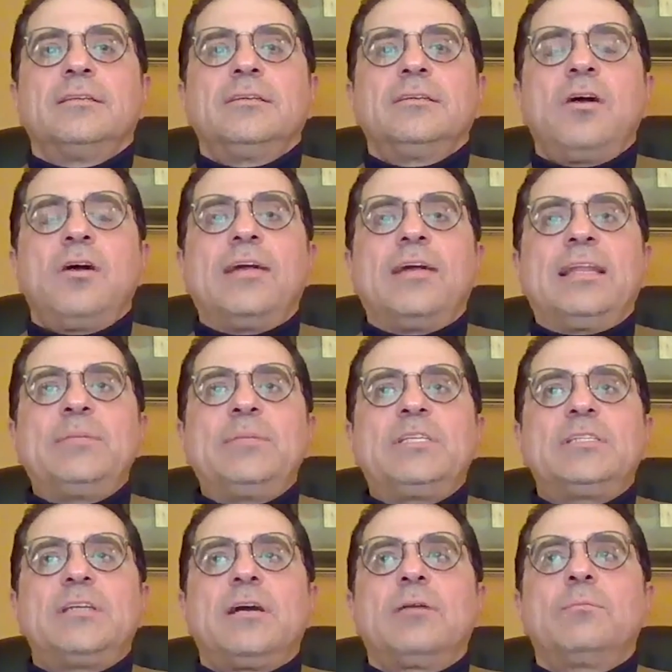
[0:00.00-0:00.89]
All right, let me
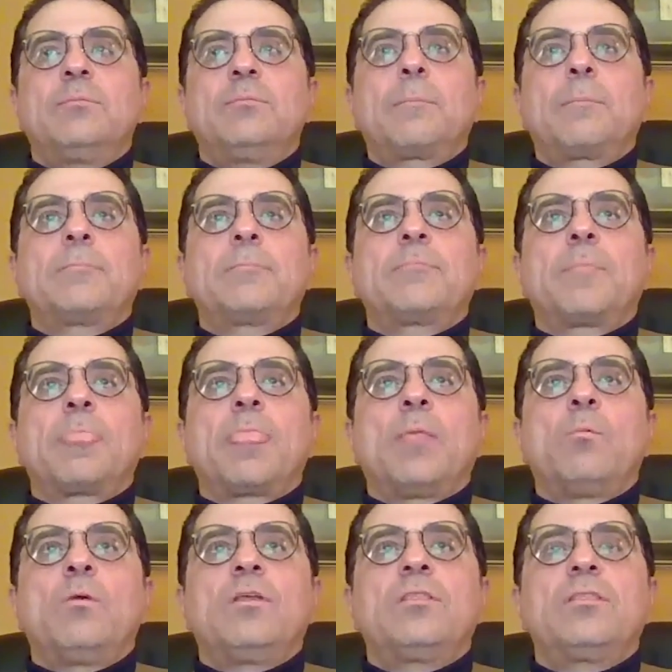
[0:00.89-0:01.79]
start
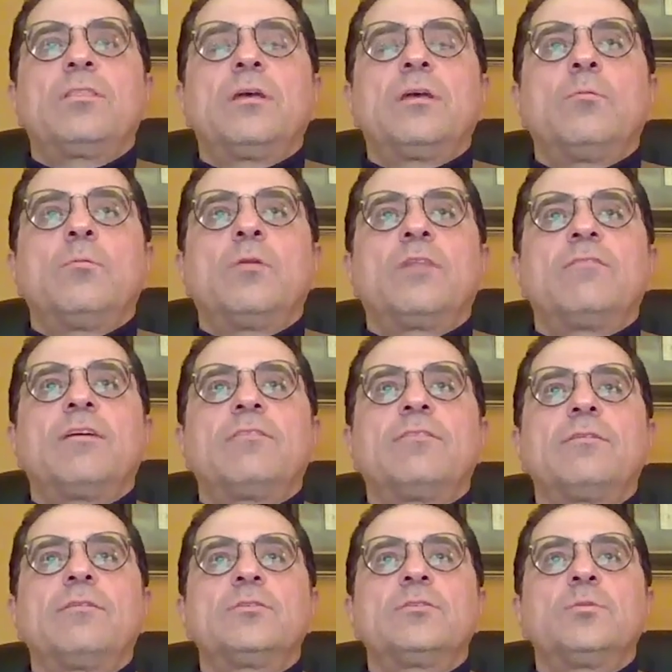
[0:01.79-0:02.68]
with uh, one of our
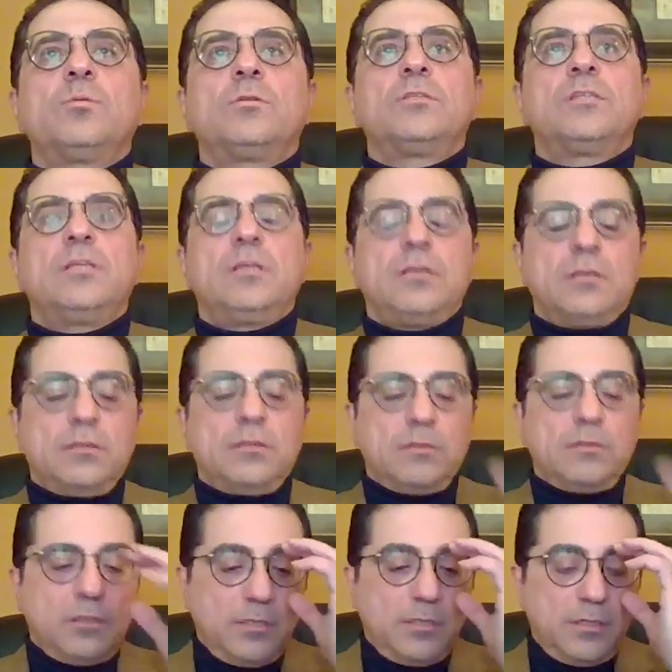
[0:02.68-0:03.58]
first ones
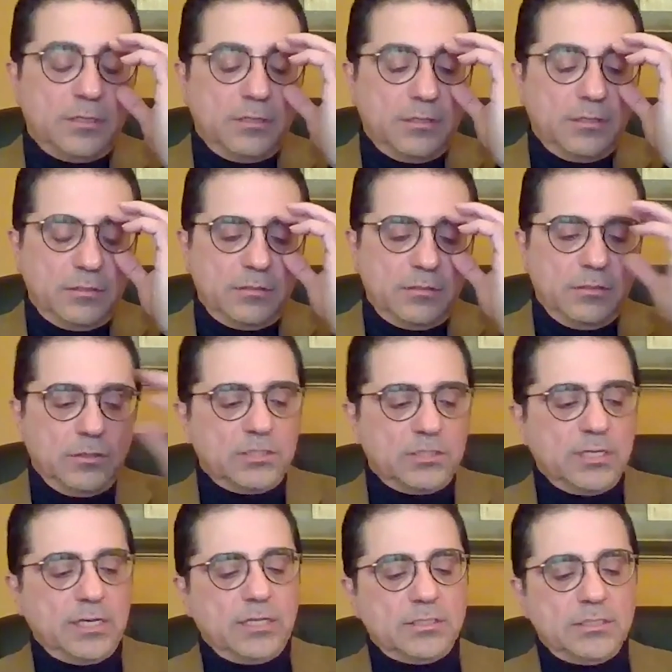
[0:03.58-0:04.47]
here. It
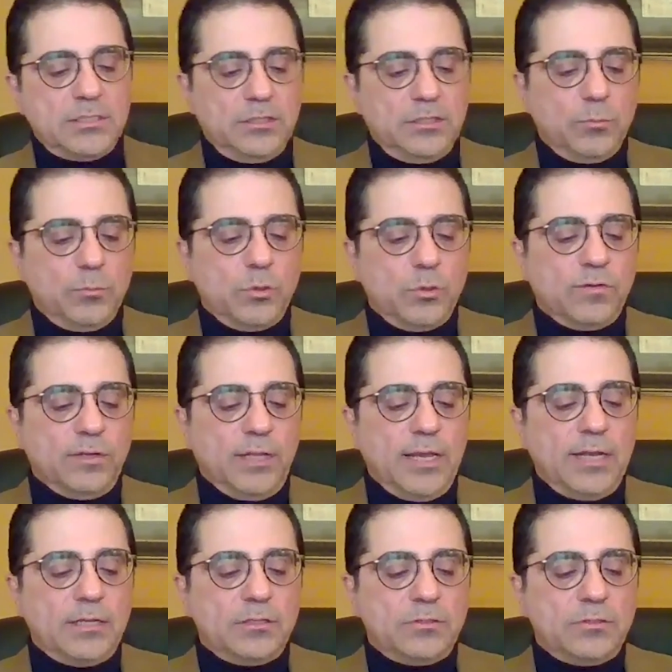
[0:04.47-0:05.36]
looks like it's a little more
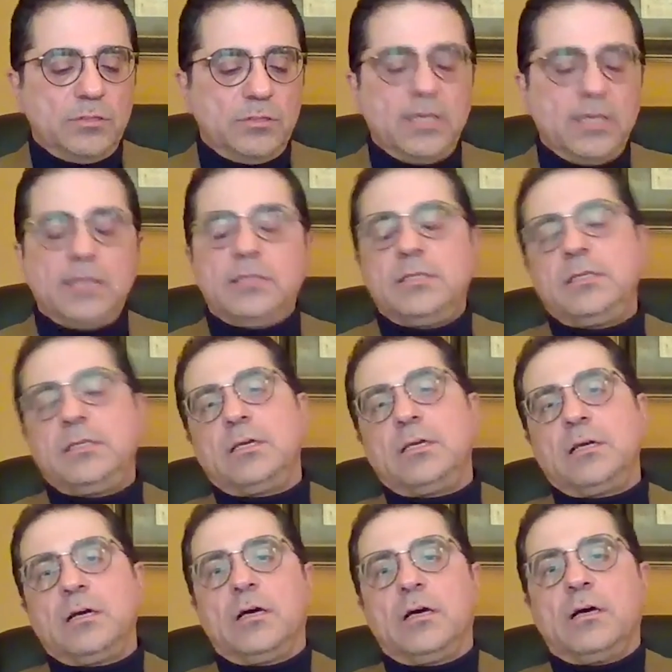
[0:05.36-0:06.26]
related to the
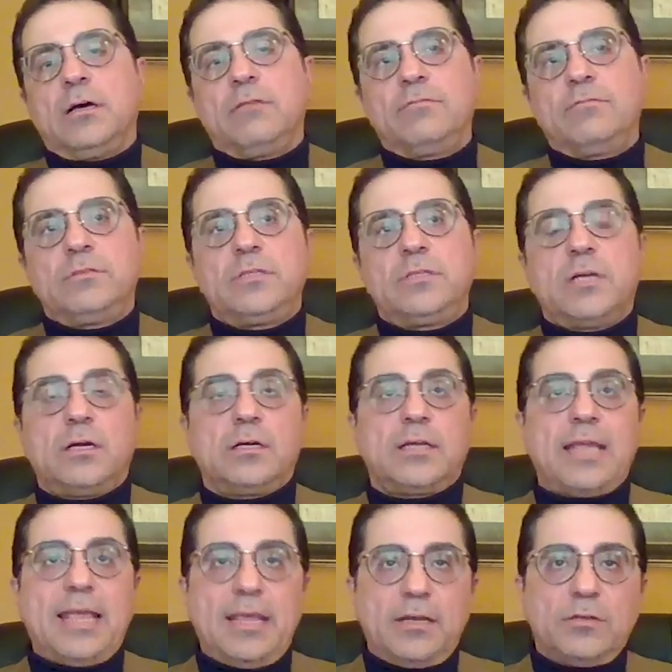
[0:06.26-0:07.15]
idea of
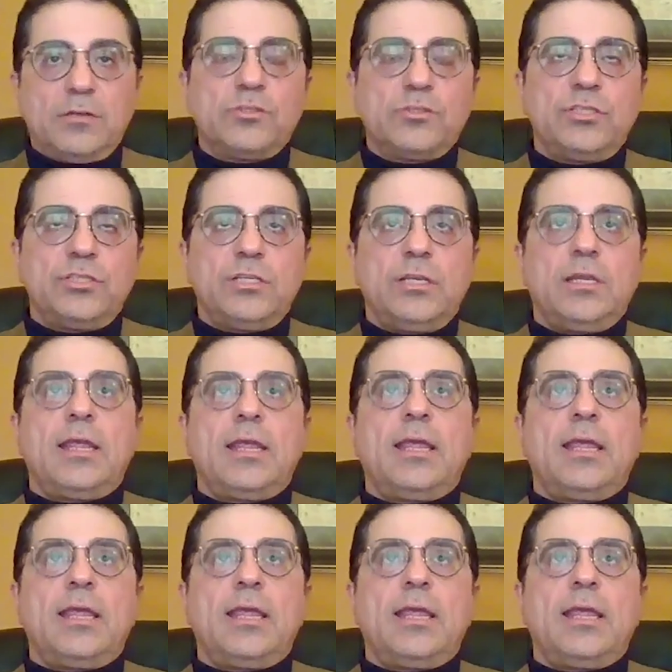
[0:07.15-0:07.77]
dark energy.